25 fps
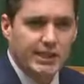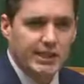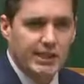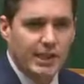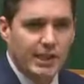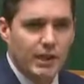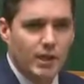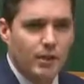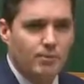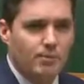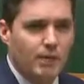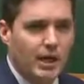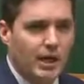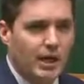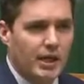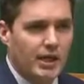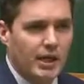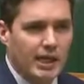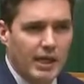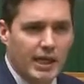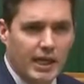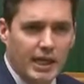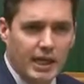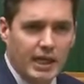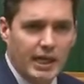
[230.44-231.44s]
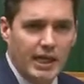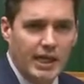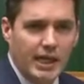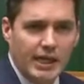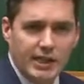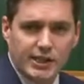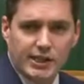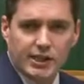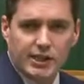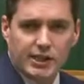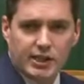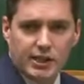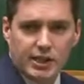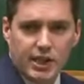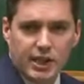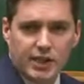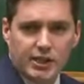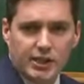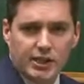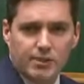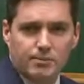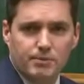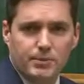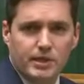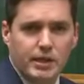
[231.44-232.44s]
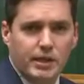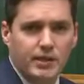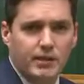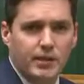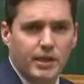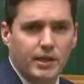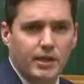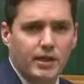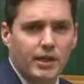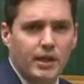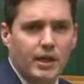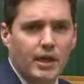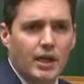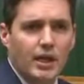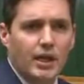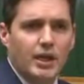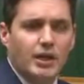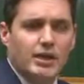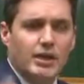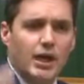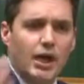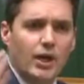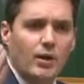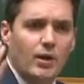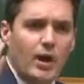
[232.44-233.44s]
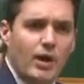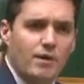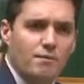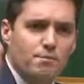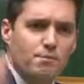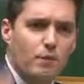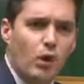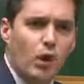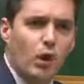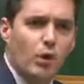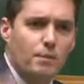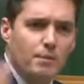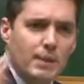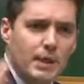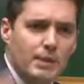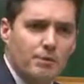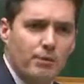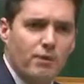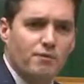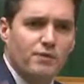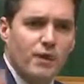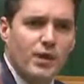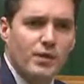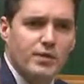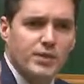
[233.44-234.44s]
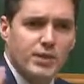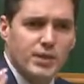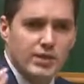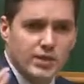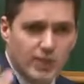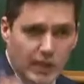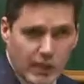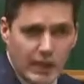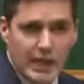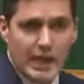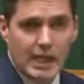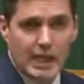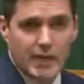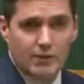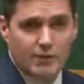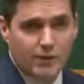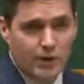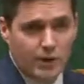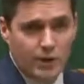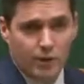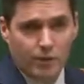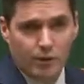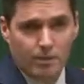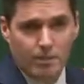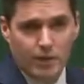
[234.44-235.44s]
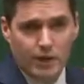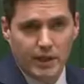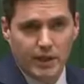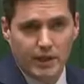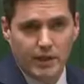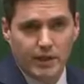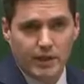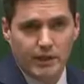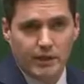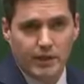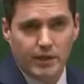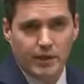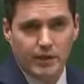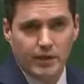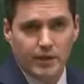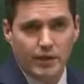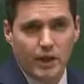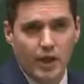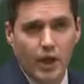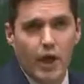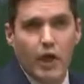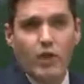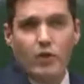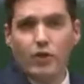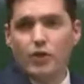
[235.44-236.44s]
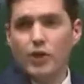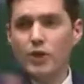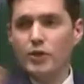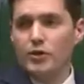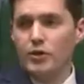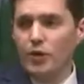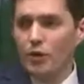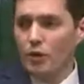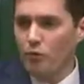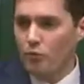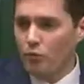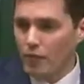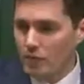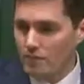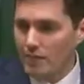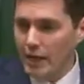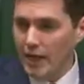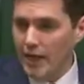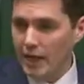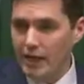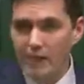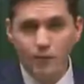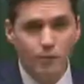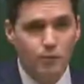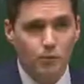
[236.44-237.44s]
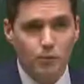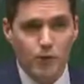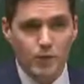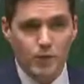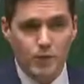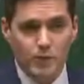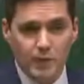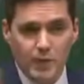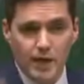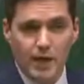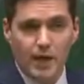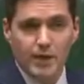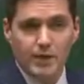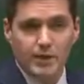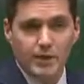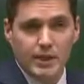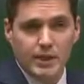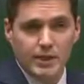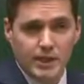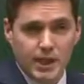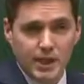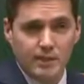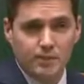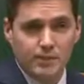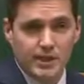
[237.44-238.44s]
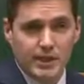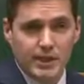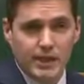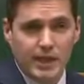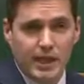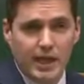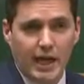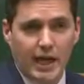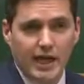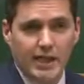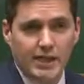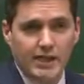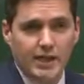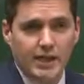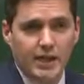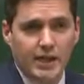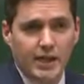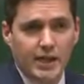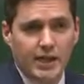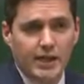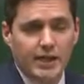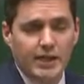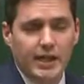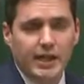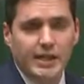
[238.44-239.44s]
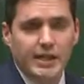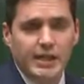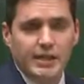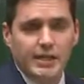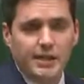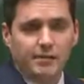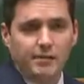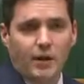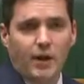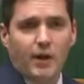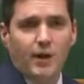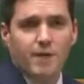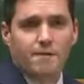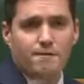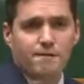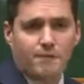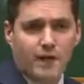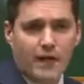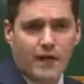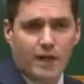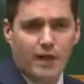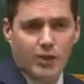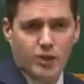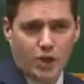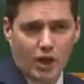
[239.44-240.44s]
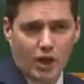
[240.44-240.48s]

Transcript: the single market, is the customs union. So if more people voted to leave the European Union than remain, which we know indeed was the case, then there's a very fair